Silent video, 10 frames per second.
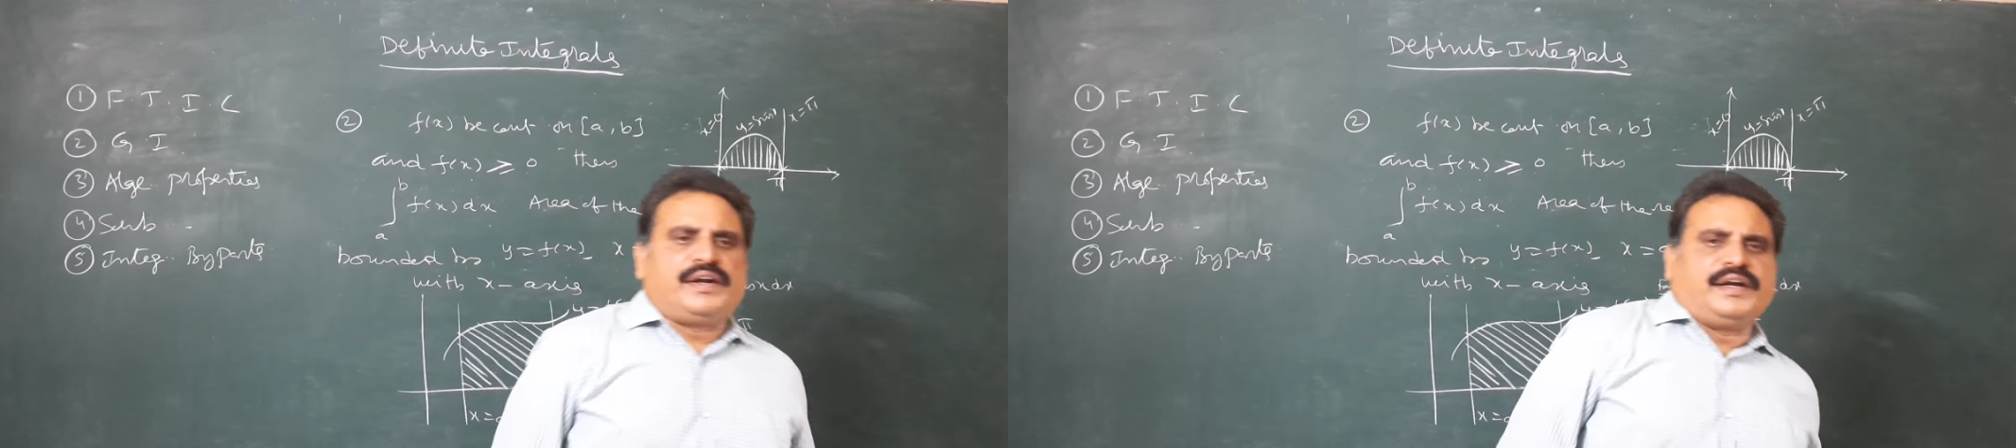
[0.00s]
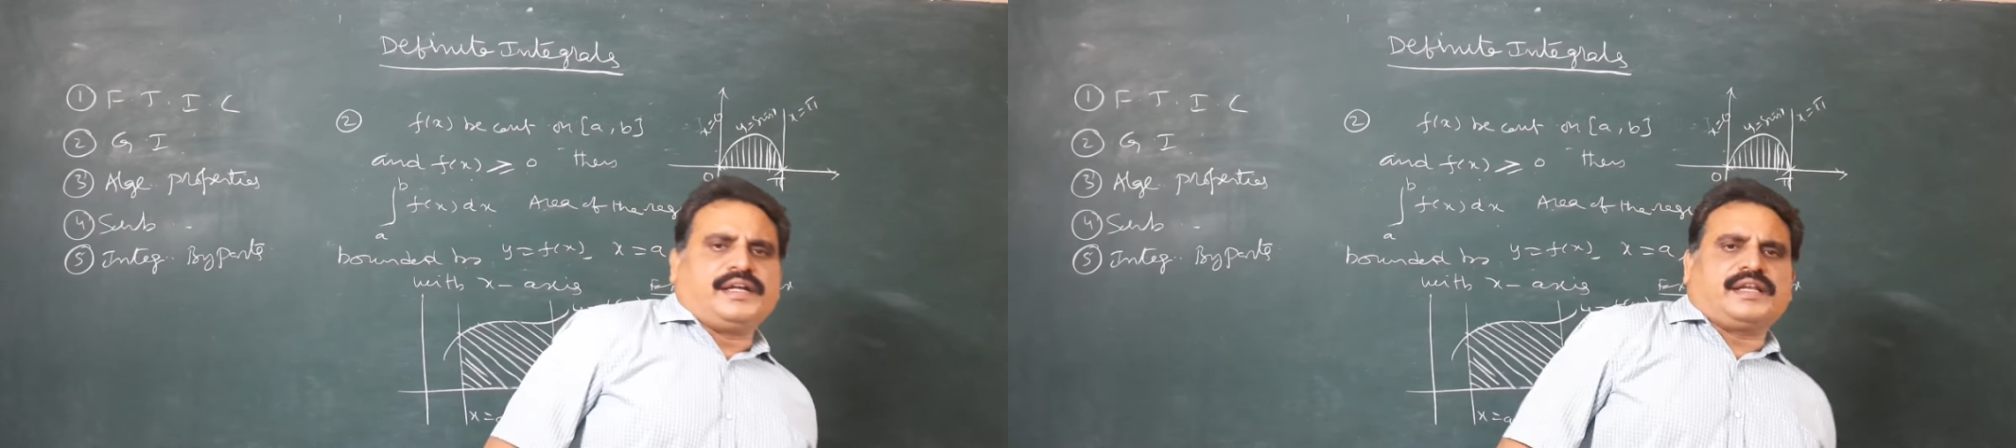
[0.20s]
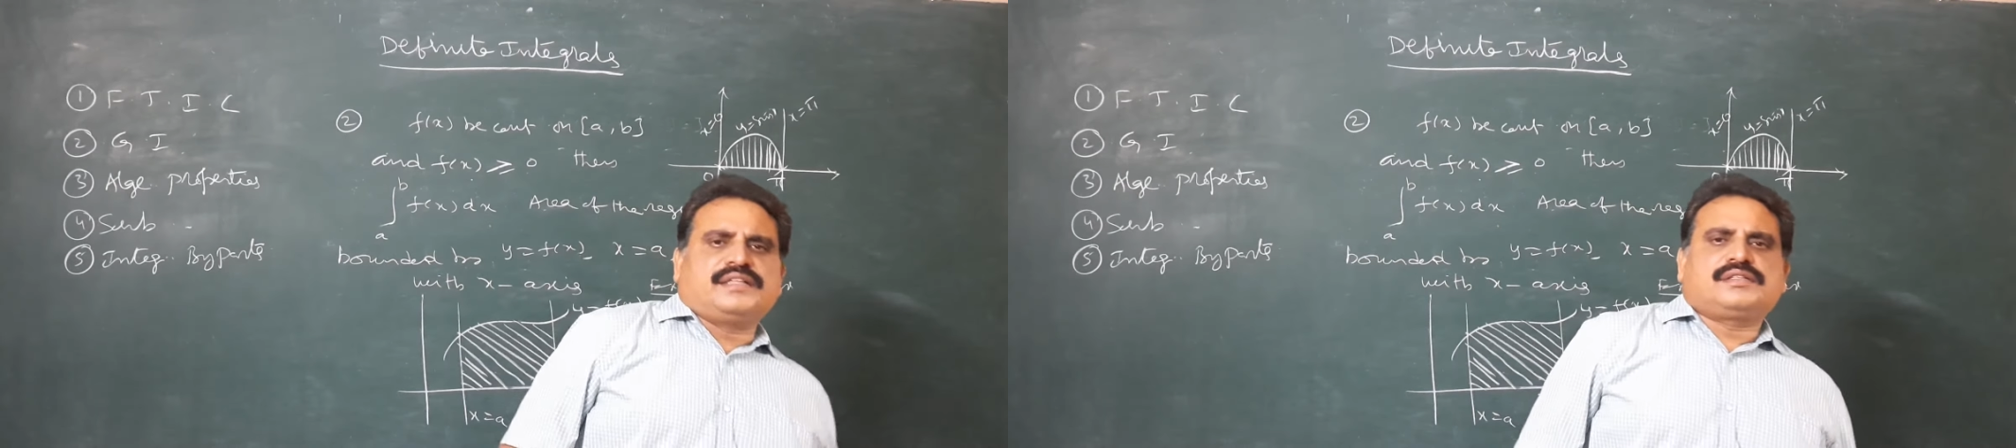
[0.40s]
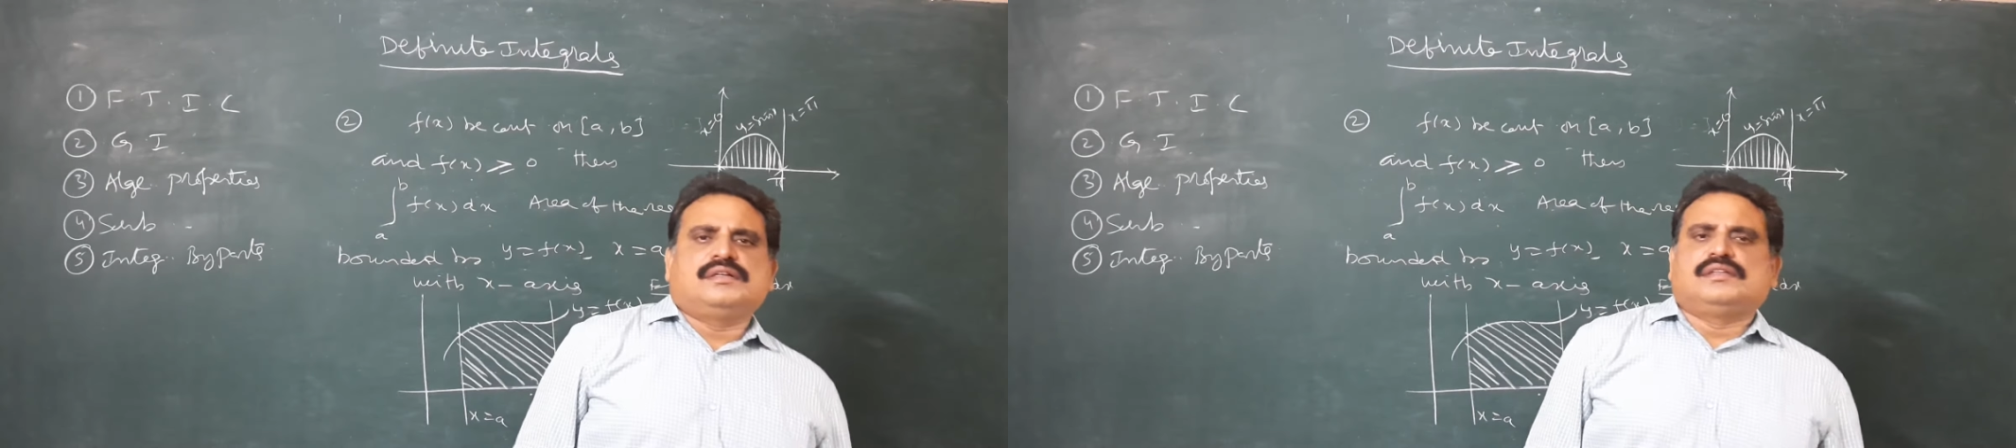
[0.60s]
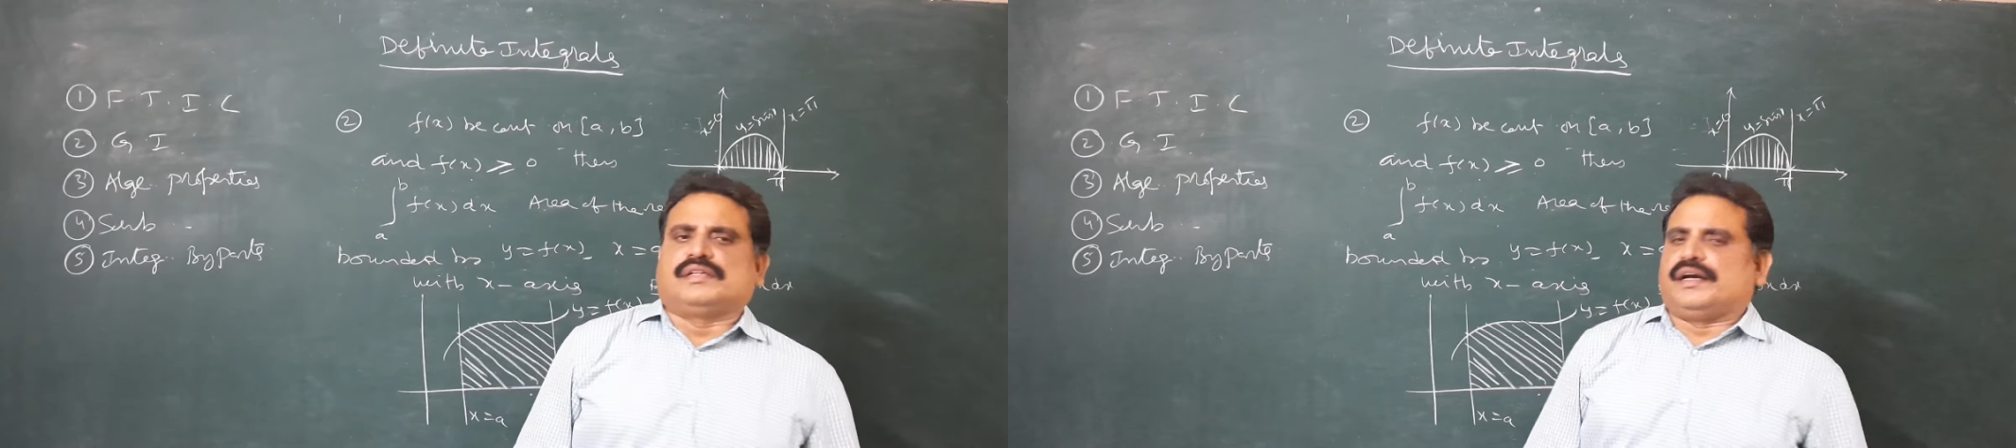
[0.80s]
integrals.
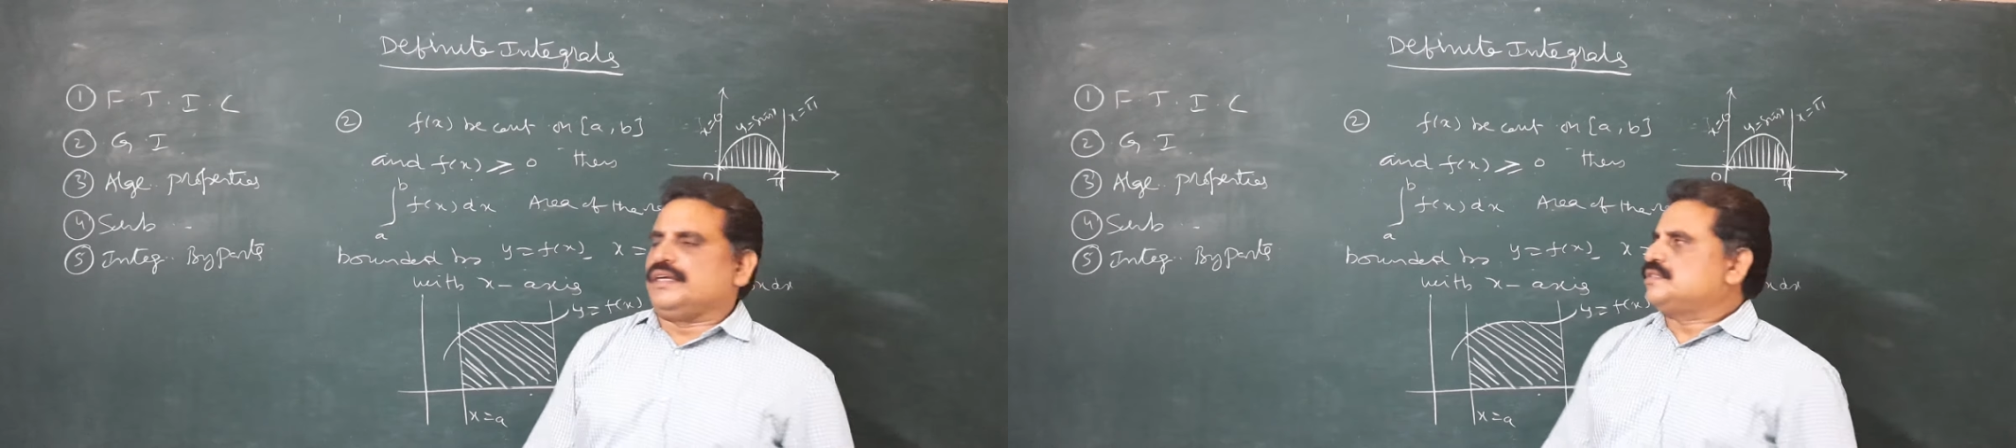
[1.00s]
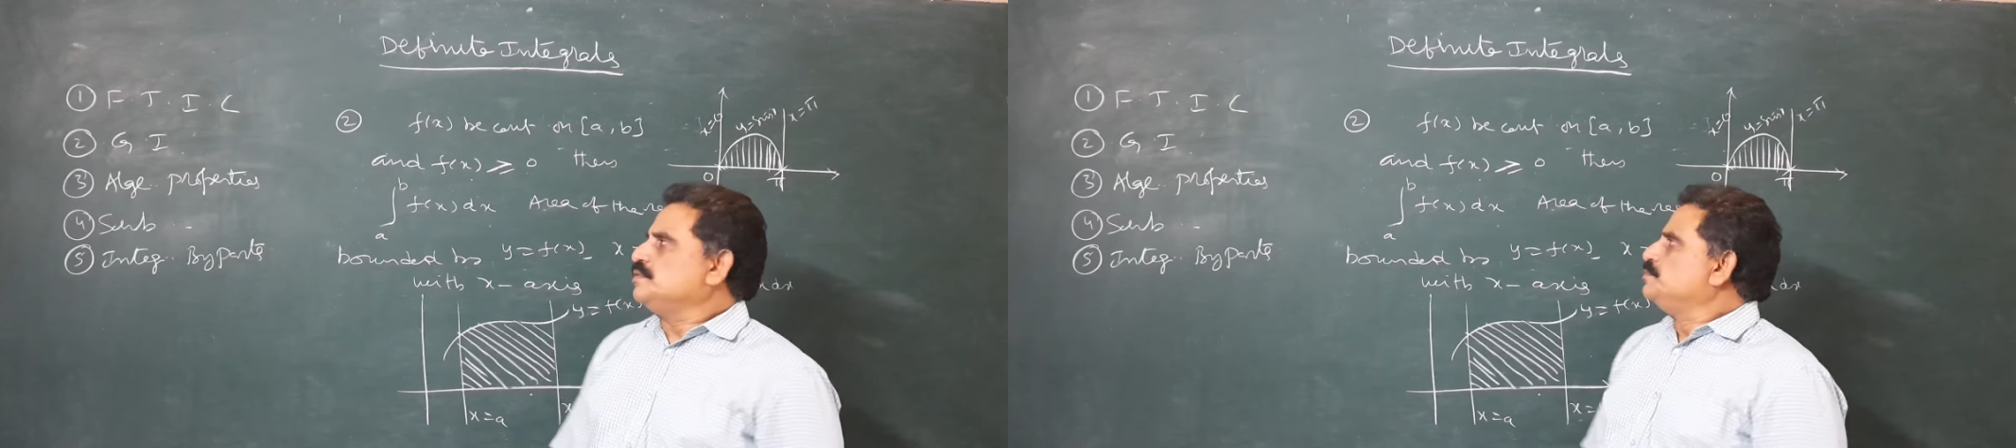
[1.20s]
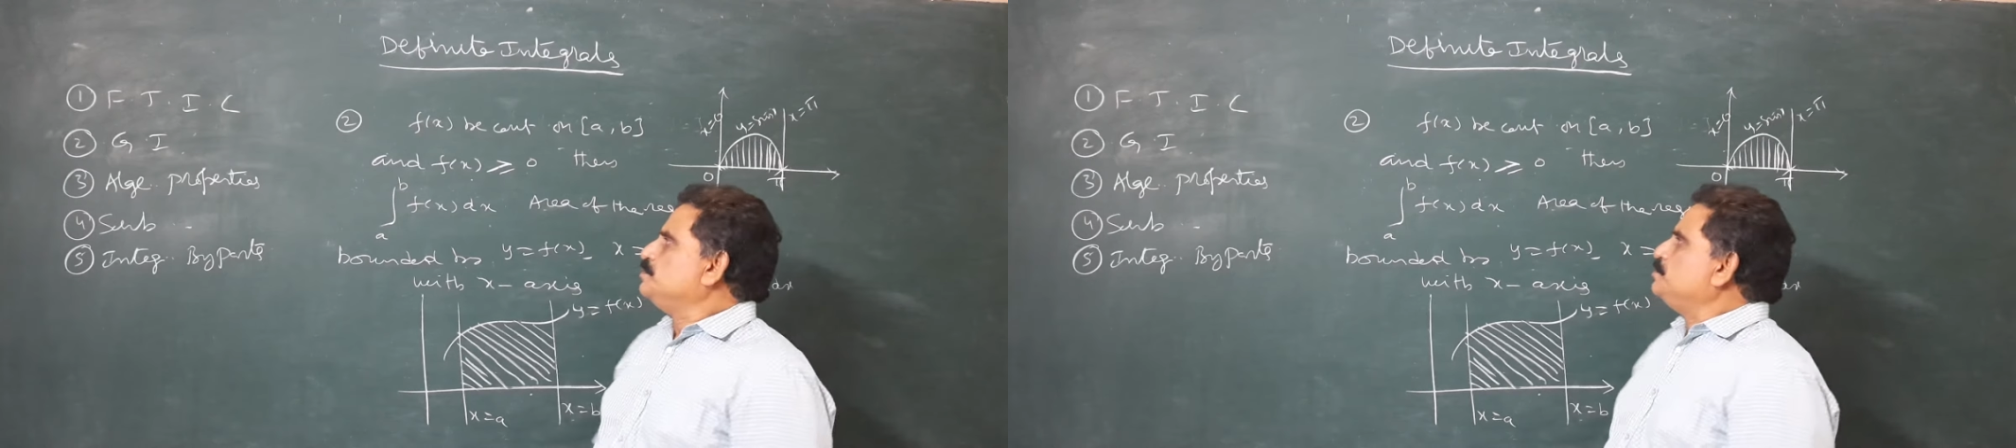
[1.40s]
That is